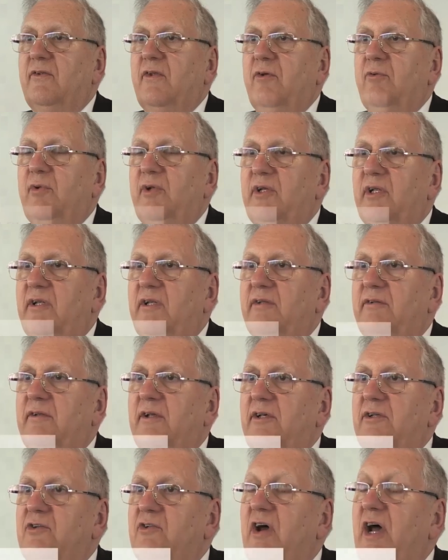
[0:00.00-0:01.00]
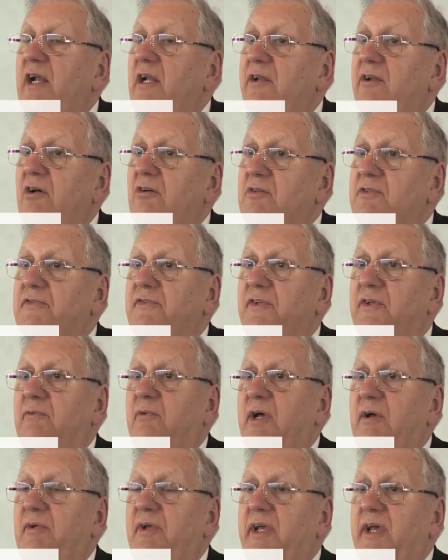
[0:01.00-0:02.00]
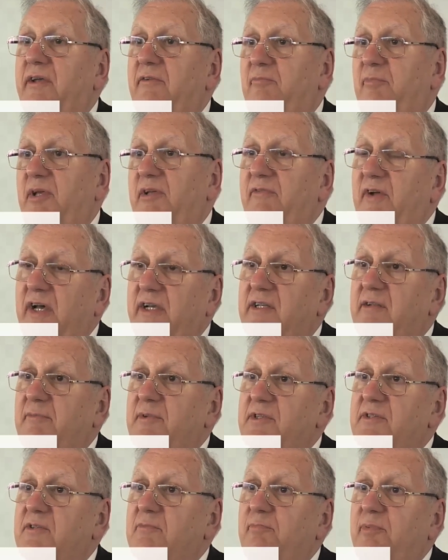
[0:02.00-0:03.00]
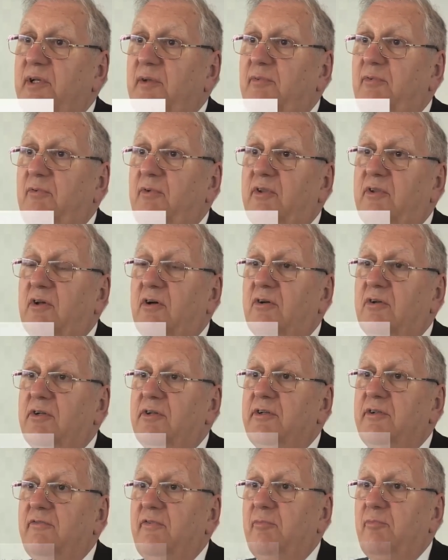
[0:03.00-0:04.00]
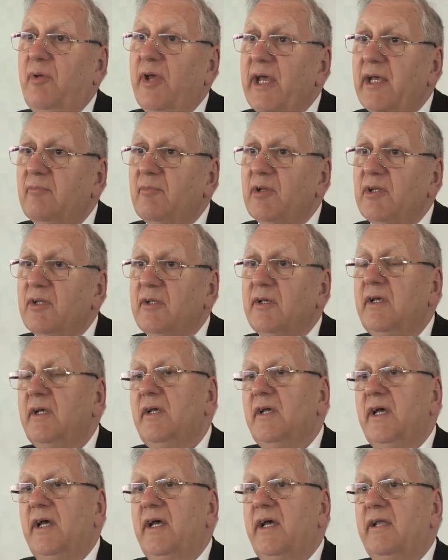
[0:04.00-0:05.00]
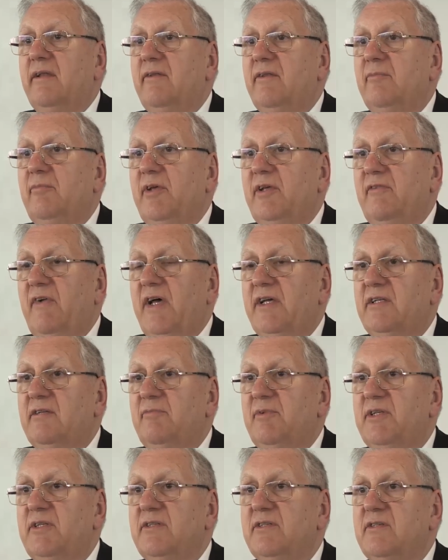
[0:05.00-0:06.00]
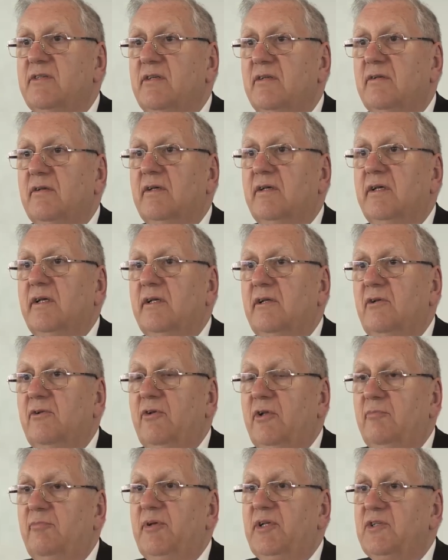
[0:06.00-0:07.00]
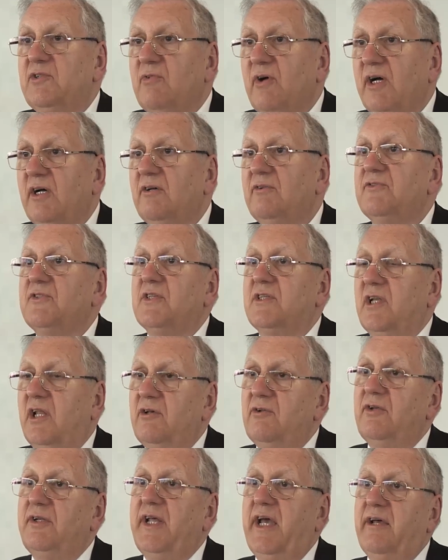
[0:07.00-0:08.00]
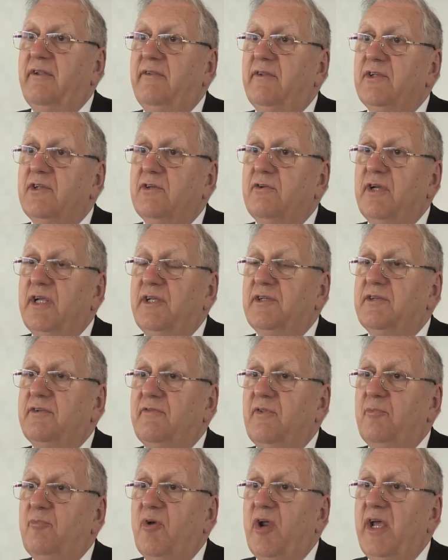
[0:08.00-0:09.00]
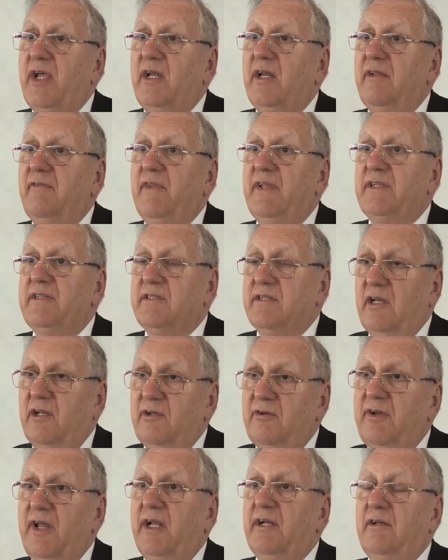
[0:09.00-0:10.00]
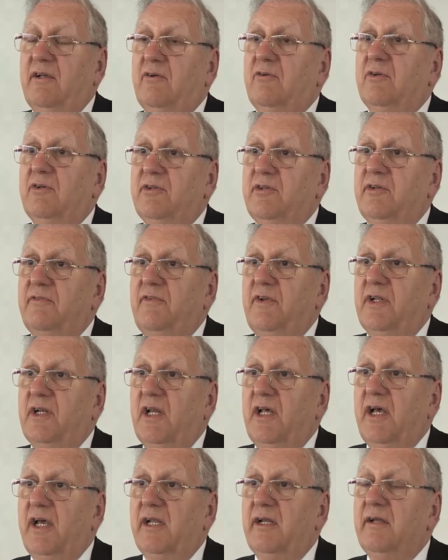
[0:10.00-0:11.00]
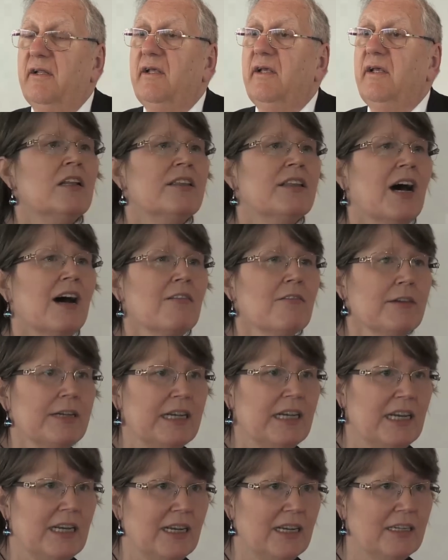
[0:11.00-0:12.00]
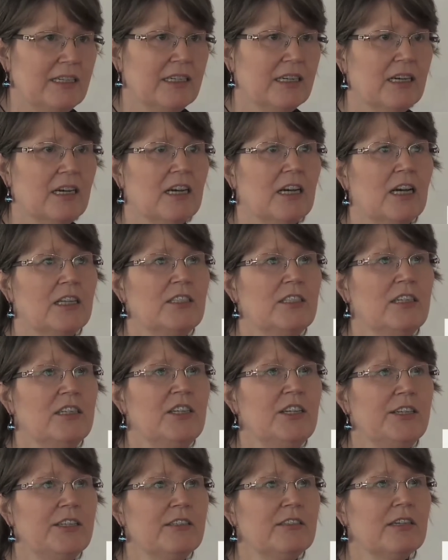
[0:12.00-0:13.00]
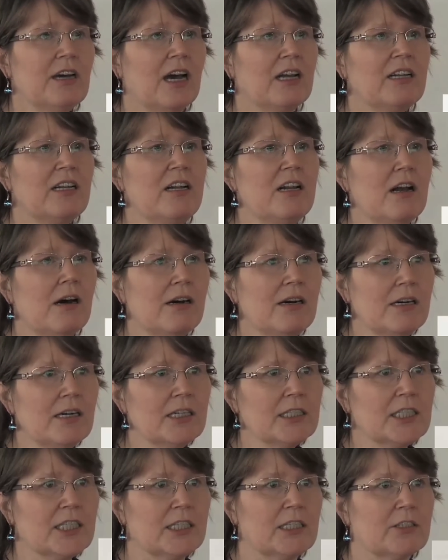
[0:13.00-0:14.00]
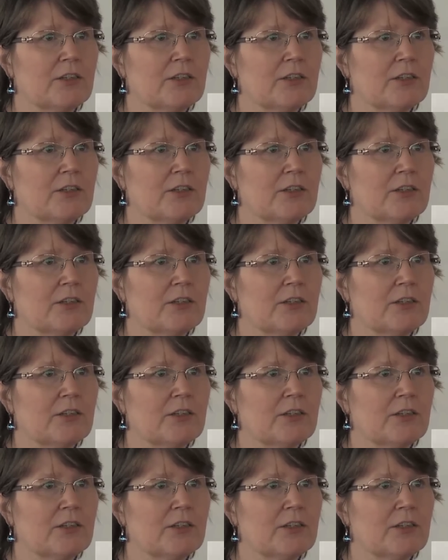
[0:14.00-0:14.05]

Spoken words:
So we did a trial in Oxford where we gave B vitamins to people with cognitive impairment, and the B vitamins, including B12, slowed down the shrinkage of the brain and they slowed down cognitive decline. Now we need new and larger